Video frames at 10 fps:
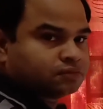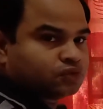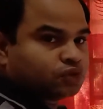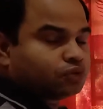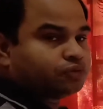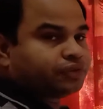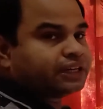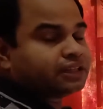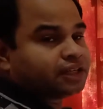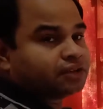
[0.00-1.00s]
We have to find the
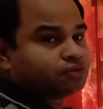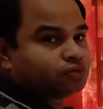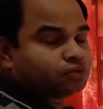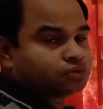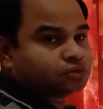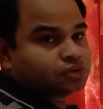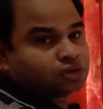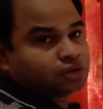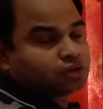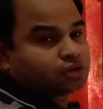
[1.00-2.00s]
net force
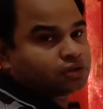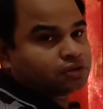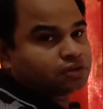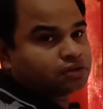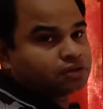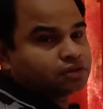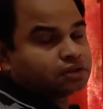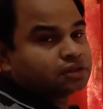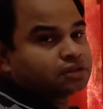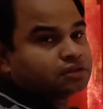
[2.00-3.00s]
on
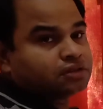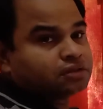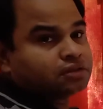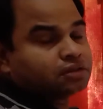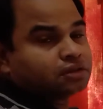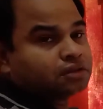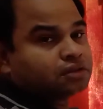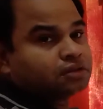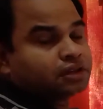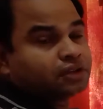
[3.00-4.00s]

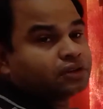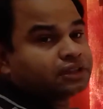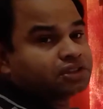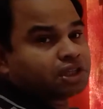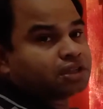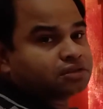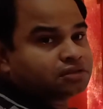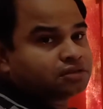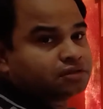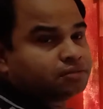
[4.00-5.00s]
a charge
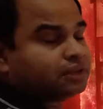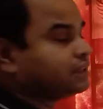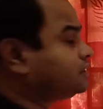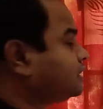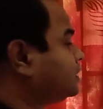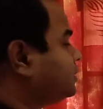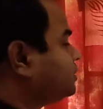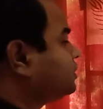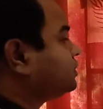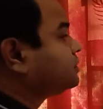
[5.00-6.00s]
placed at the
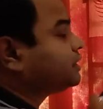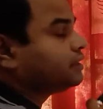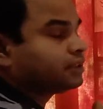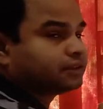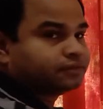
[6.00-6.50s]
center.